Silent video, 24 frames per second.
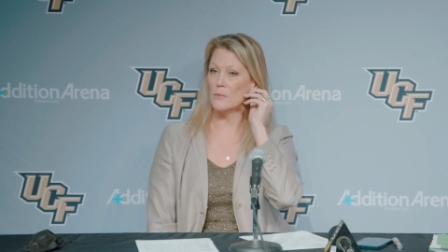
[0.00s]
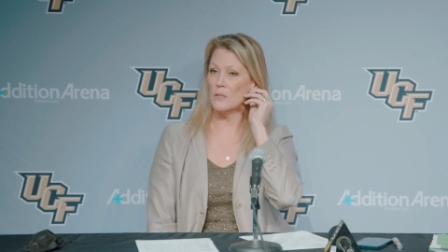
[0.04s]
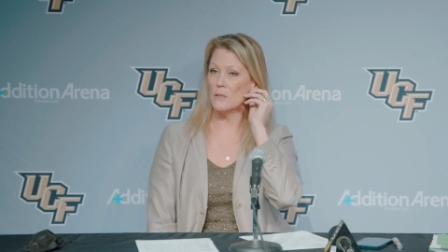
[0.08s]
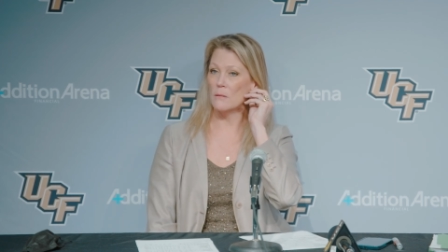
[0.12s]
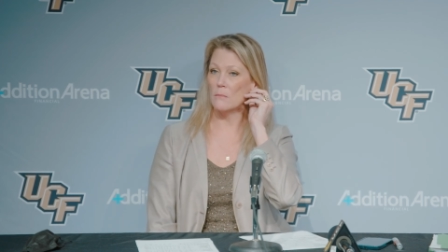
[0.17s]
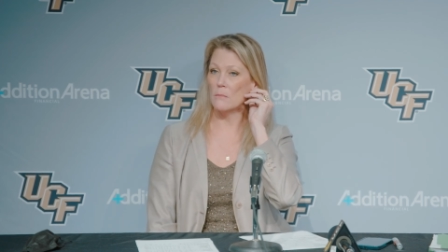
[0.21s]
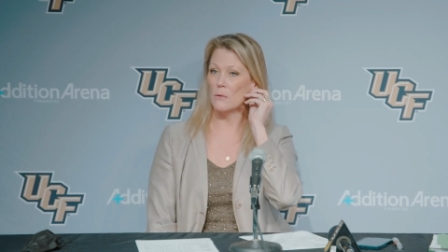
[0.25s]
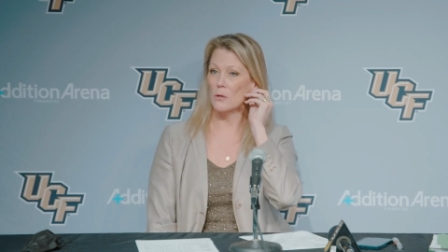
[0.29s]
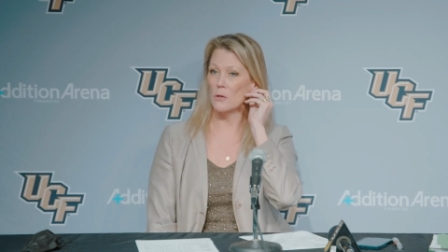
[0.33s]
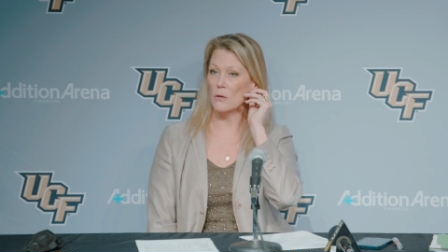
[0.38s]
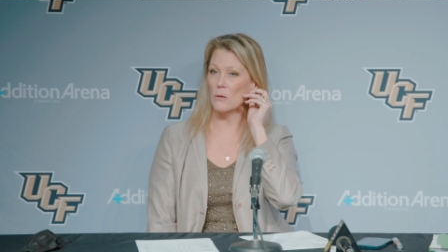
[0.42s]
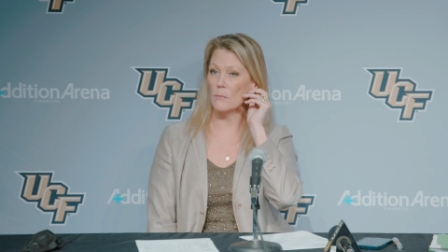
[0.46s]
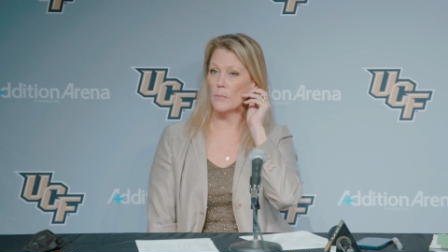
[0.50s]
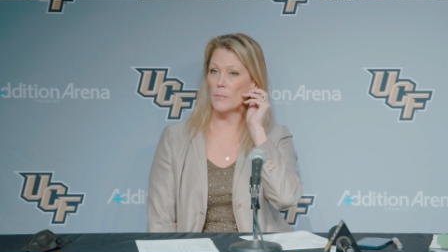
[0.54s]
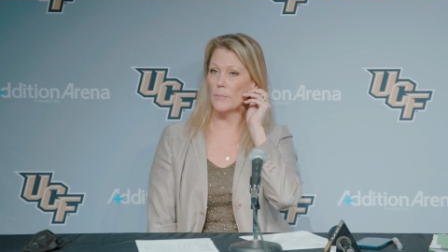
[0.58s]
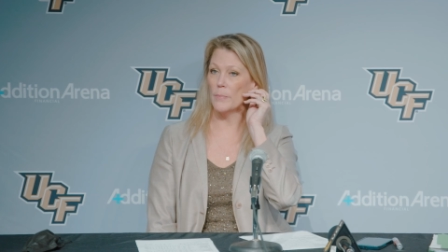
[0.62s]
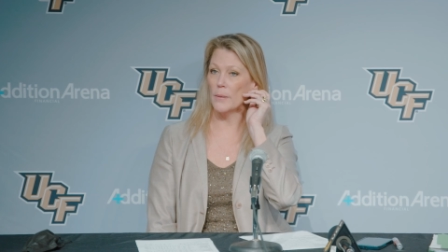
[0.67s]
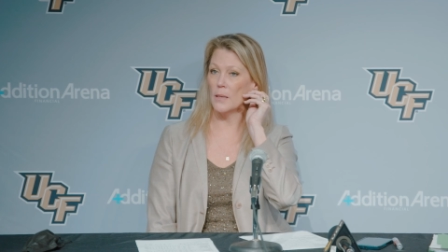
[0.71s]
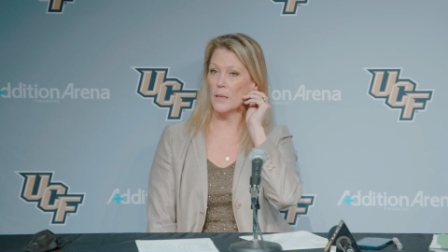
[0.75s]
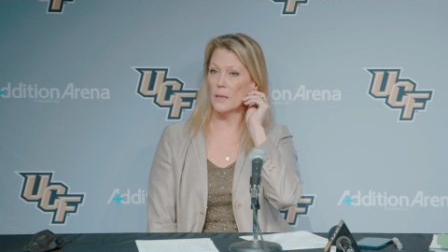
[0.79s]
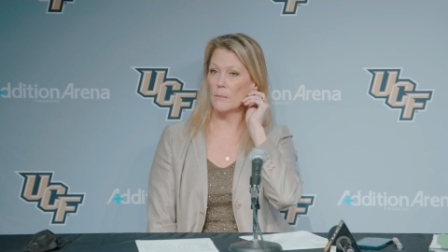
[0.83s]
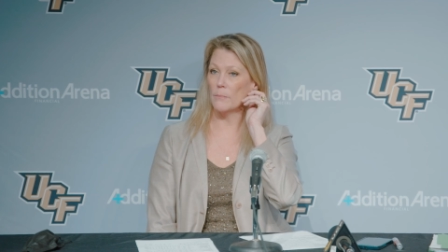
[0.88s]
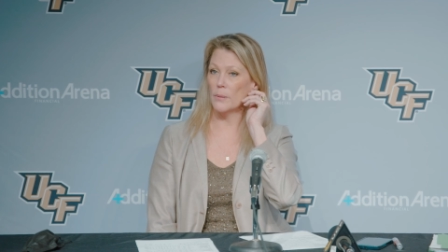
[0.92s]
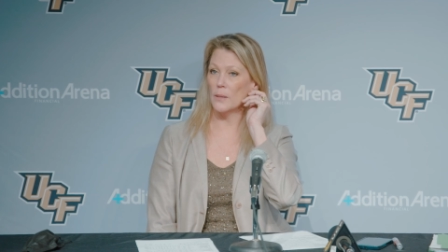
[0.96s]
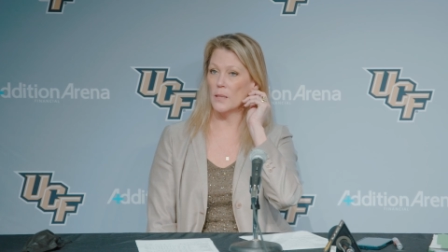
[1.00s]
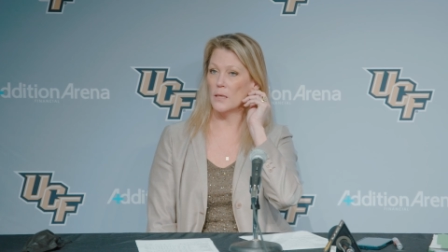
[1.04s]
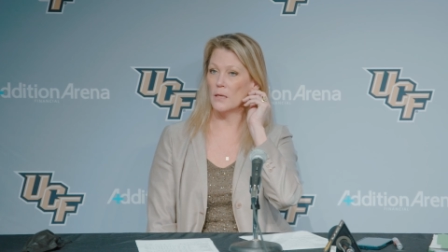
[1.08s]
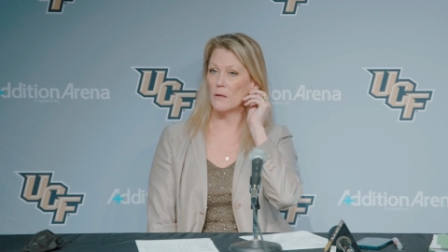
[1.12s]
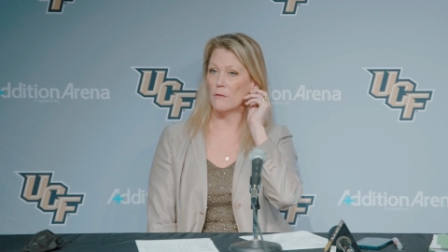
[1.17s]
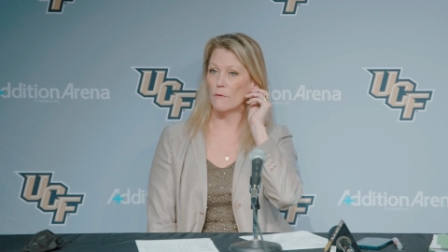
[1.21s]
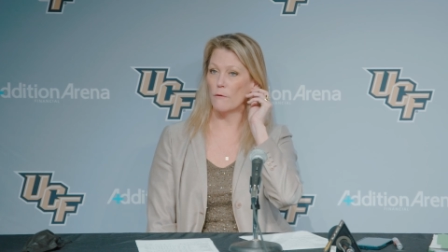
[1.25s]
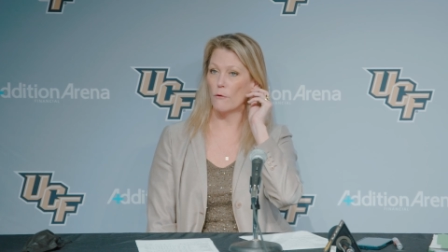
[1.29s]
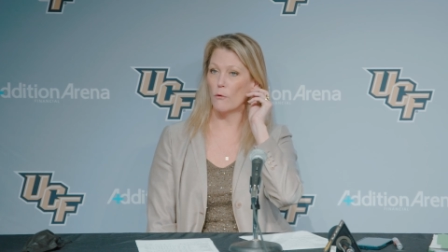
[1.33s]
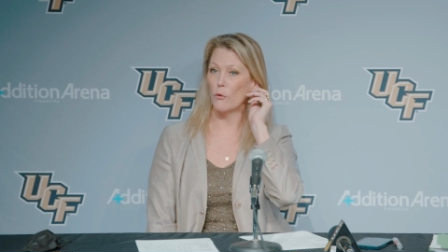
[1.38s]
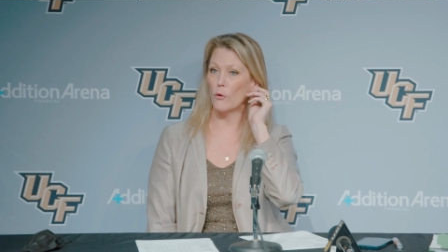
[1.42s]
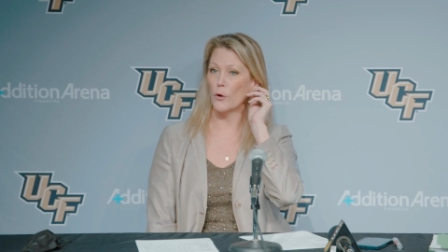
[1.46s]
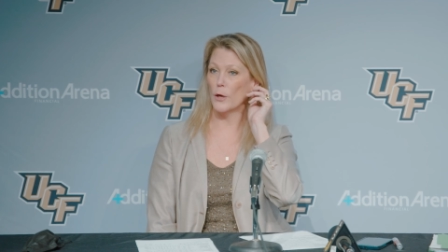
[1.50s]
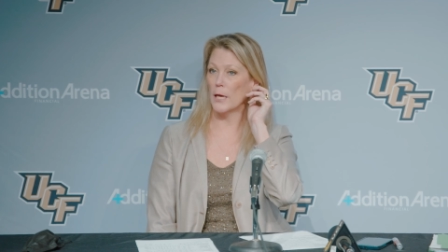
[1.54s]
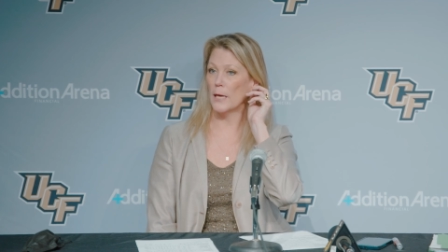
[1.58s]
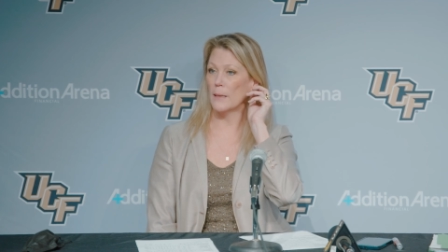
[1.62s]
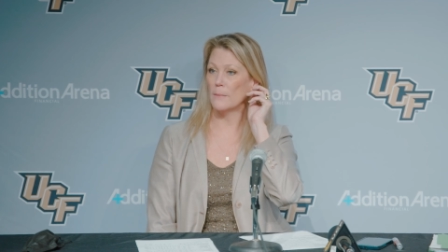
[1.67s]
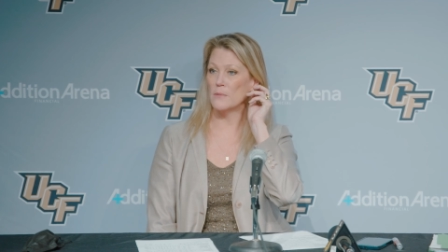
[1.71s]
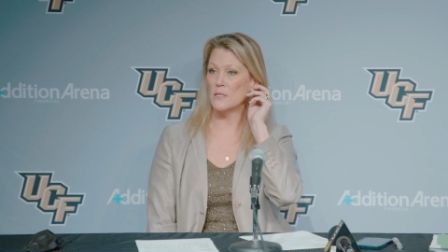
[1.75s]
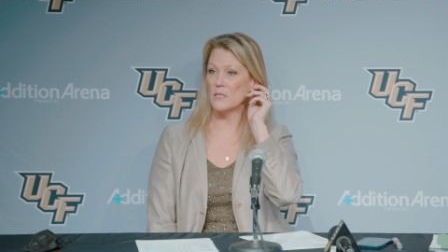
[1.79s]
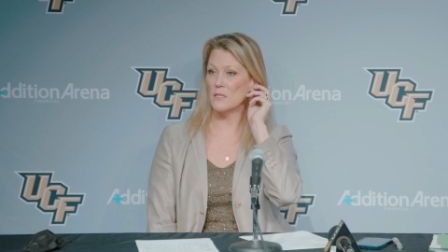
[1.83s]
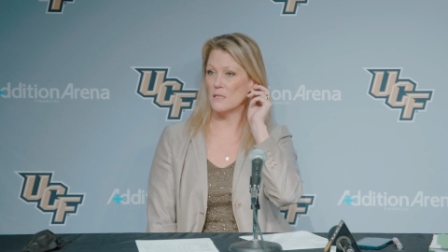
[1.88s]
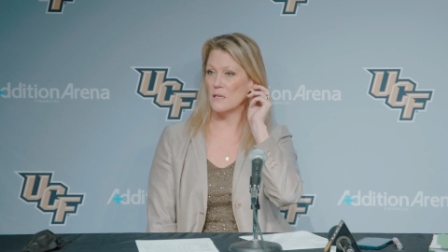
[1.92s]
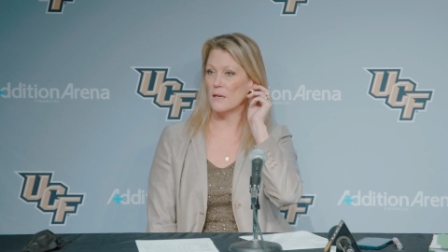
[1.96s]
and they're going to be playing four
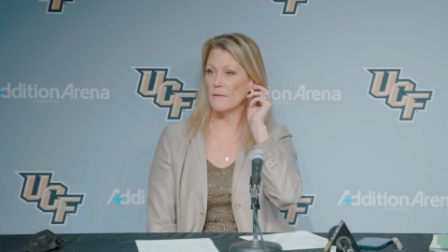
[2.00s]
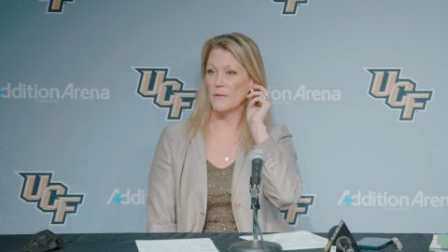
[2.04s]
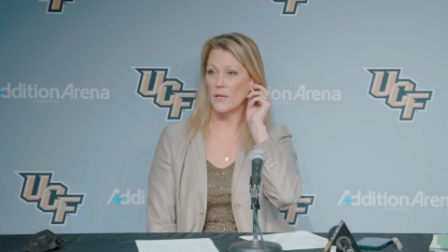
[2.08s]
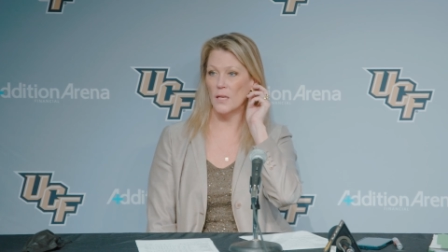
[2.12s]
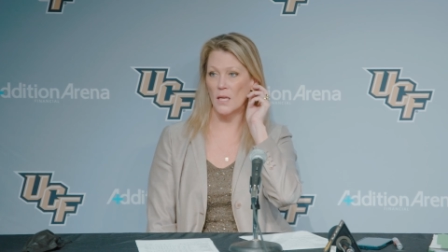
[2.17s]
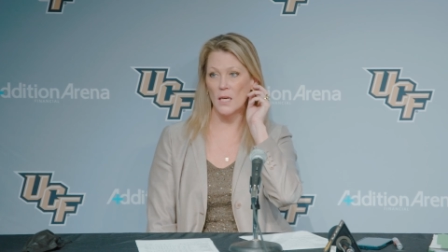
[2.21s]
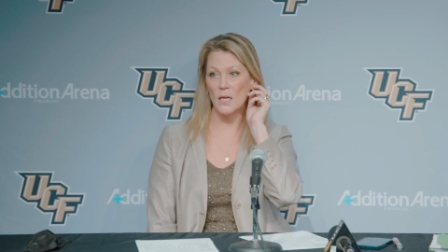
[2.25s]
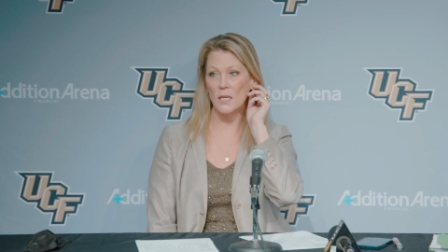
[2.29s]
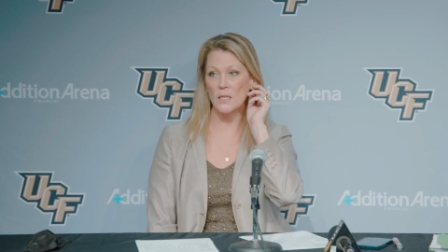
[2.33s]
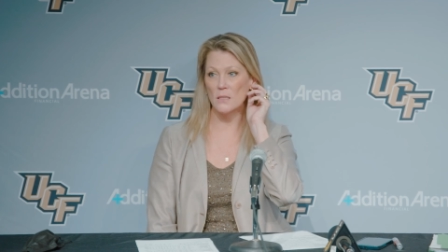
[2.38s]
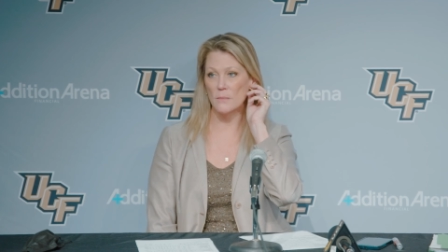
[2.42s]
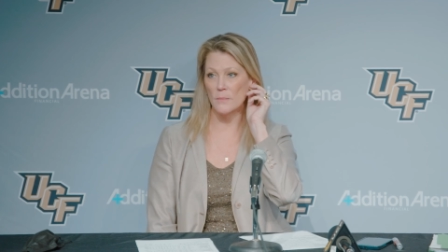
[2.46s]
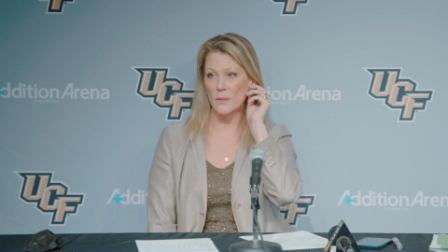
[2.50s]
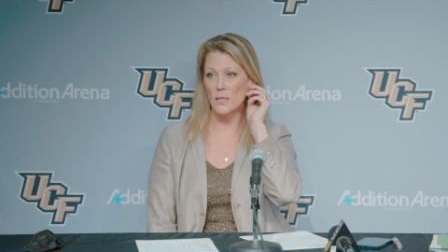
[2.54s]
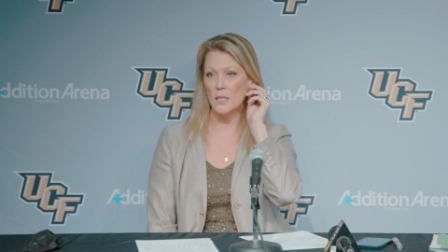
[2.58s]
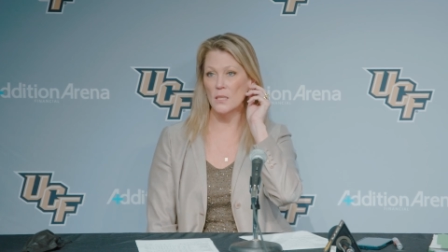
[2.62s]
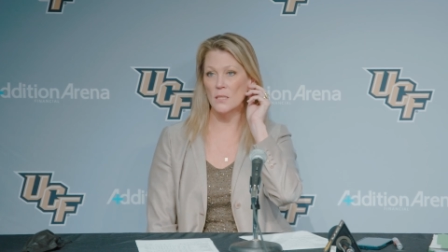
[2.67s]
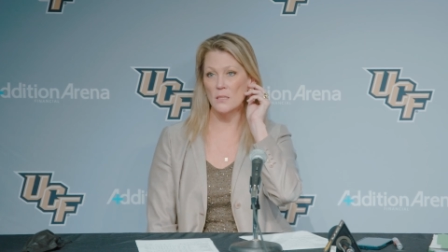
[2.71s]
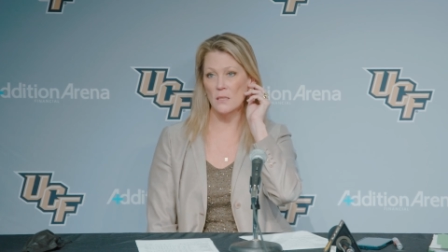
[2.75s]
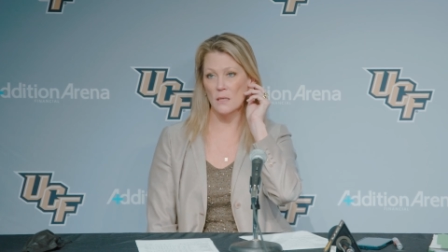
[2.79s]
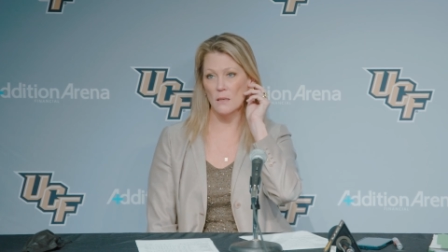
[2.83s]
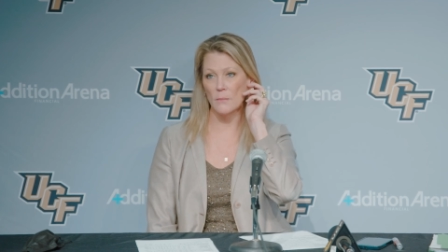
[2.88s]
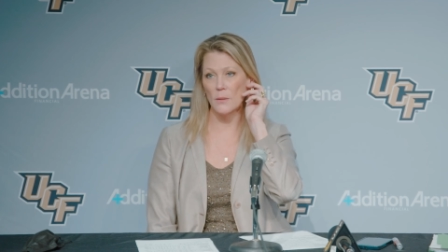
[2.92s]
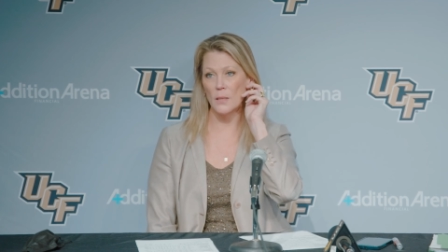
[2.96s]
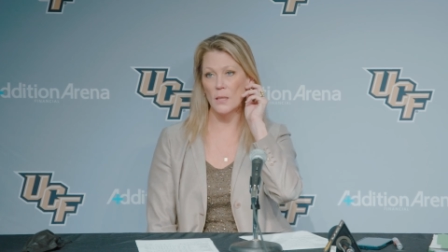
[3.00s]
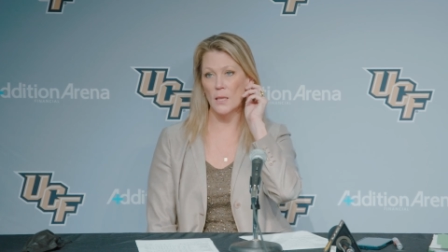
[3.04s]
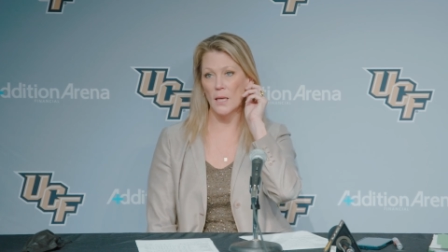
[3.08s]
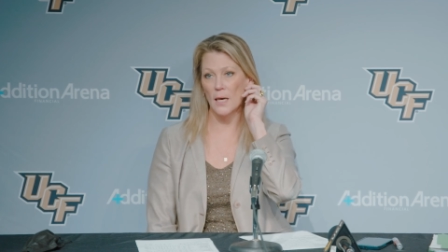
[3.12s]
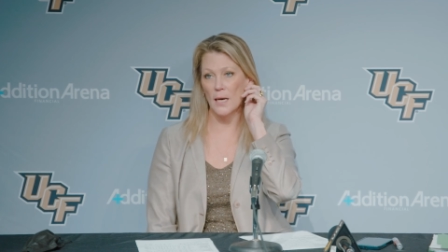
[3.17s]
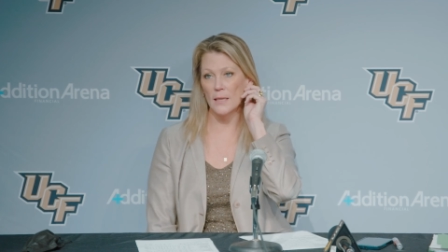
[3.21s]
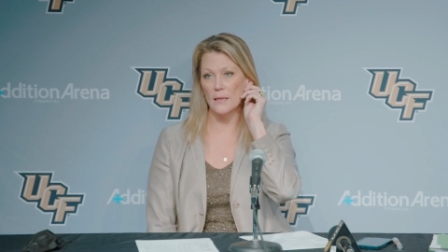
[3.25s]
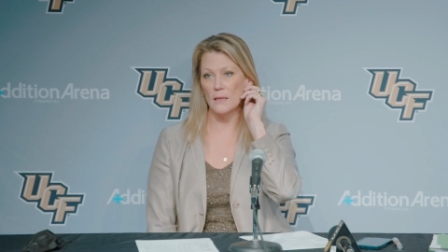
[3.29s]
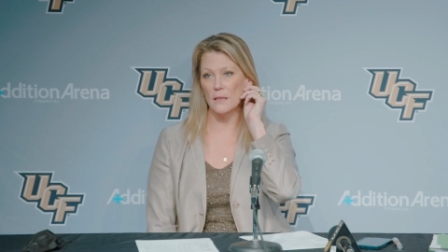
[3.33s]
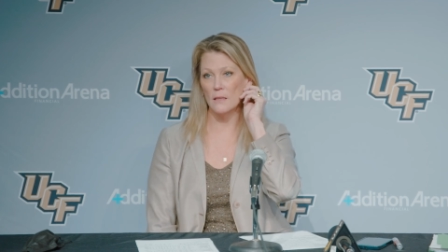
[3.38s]
games in seven days. I mean, it's going to be a lot.